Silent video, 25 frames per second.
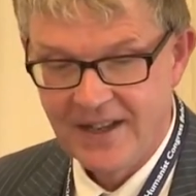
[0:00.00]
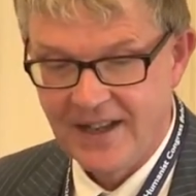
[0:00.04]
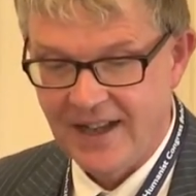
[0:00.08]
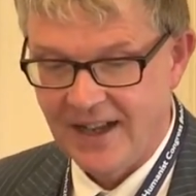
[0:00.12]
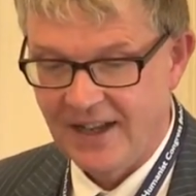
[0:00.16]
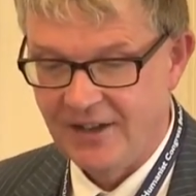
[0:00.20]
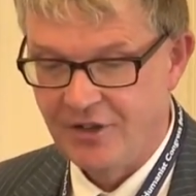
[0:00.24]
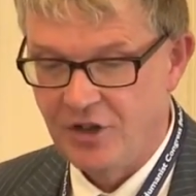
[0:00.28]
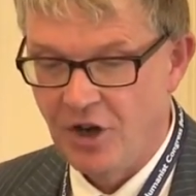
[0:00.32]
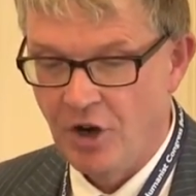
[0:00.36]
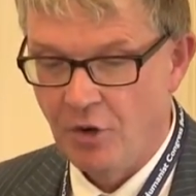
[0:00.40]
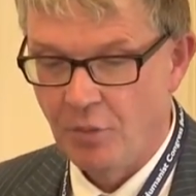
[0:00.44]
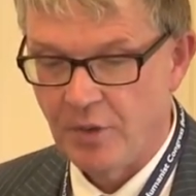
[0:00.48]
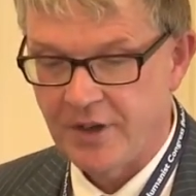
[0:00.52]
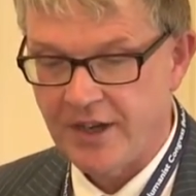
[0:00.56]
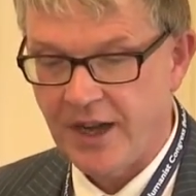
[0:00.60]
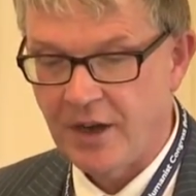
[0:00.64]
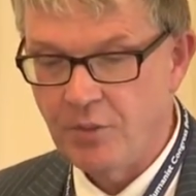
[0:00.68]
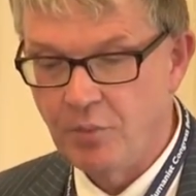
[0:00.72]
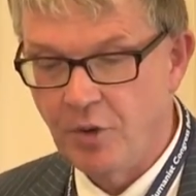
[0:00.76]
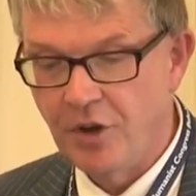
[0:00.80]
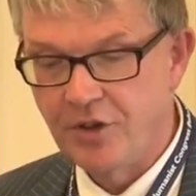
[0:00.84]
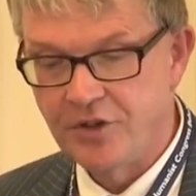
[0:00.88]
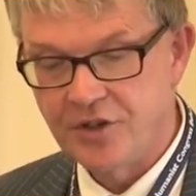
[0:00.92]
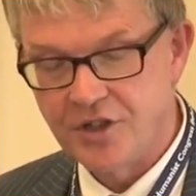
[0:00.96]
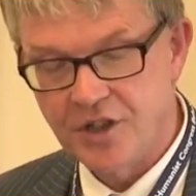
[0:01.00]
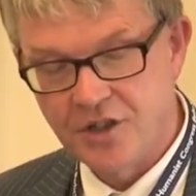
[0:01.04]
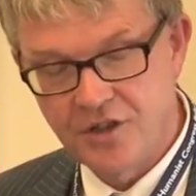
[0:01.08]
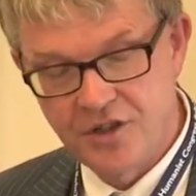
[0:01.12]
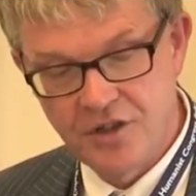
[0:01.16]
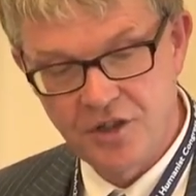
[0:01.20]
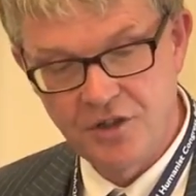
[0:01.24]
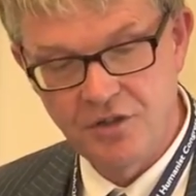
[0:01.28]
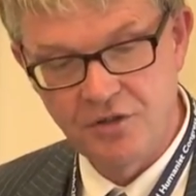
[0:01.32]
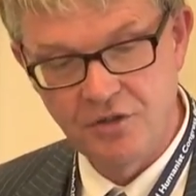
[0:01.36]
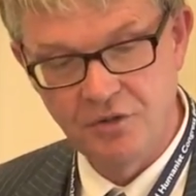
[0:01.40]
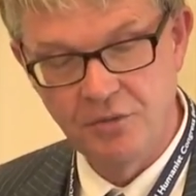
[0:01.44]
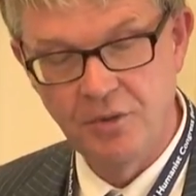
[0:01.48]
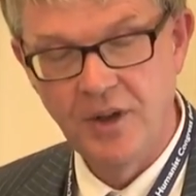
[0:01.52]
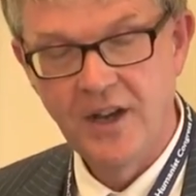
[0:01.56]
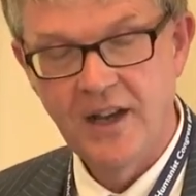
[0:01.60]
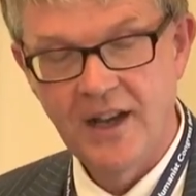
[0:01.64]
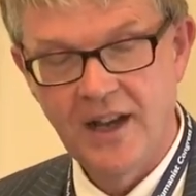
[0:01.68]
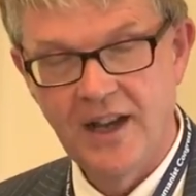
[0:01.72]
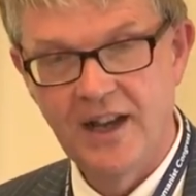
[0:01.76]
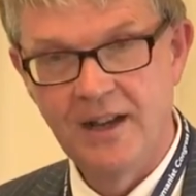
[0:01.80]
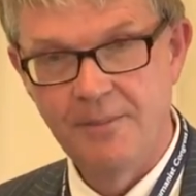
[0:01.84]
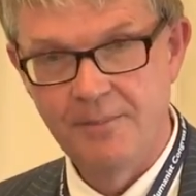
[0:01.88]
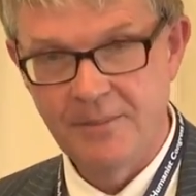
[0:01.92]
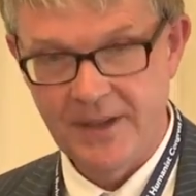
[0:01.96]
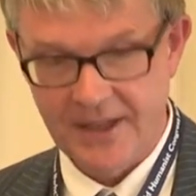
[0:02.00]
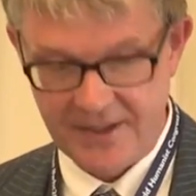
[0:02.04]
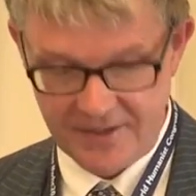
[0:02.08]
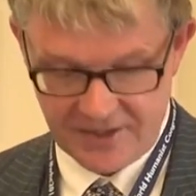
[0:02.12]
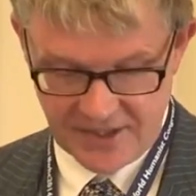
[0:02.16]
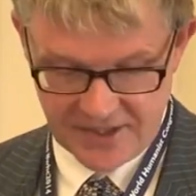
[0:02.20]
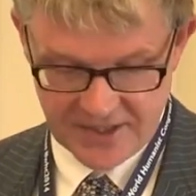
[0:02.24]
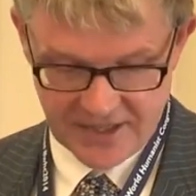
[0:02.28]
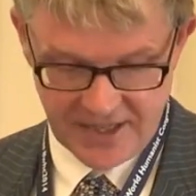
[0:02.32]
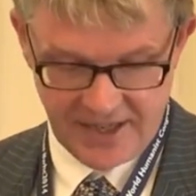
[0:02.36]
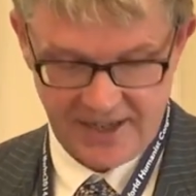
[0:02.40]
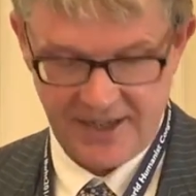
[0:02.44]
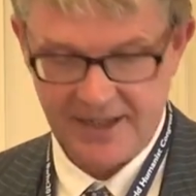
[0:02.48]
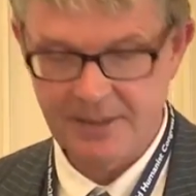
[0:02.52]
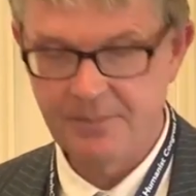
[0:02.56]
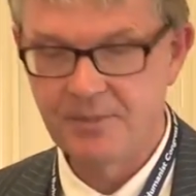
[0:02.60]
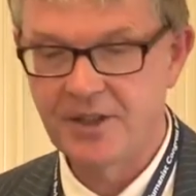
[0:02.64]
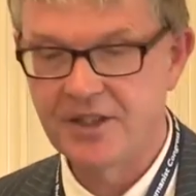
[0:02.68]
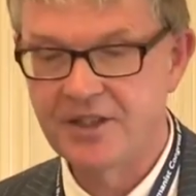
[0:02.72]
And what I want to do in the time